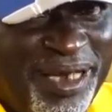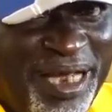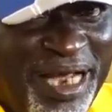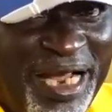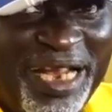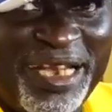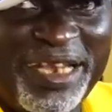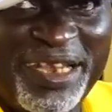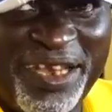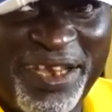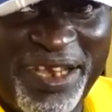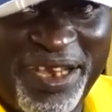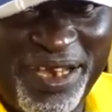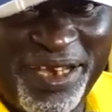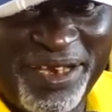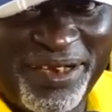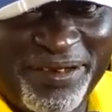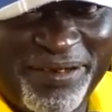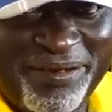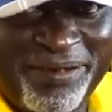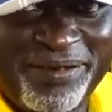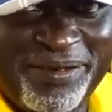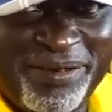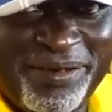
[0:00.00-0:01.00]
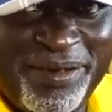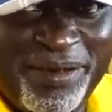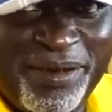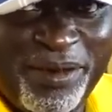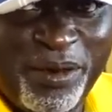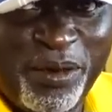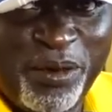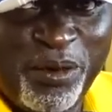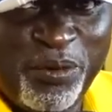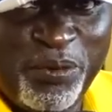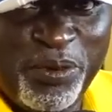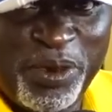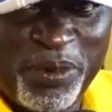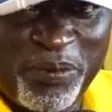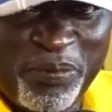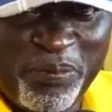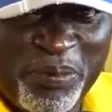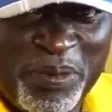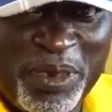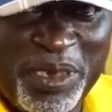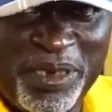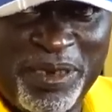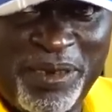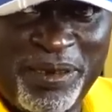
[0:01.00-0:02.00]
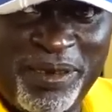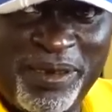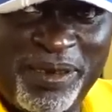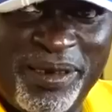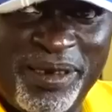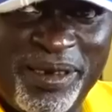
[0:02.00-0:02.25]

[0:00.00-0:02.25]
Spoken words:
And again, with me,